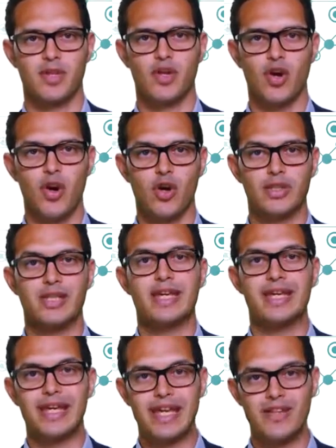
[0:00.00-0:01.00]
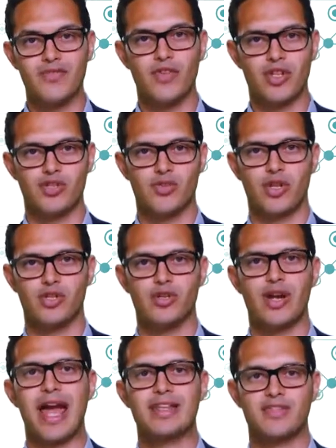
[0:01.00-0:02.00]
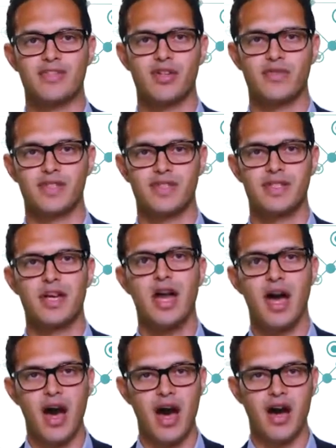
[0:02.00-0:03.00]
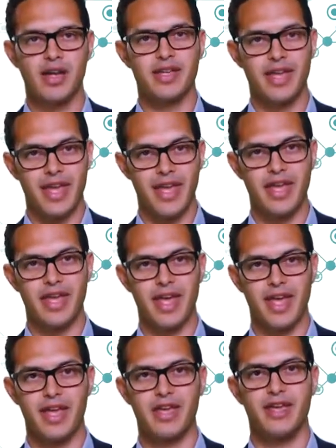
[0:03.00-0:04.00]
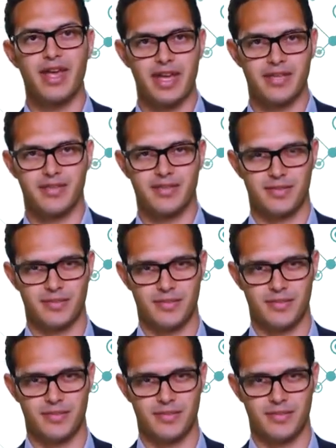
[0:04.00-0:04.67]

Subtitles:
called Infrastructure as a Service, IaaS.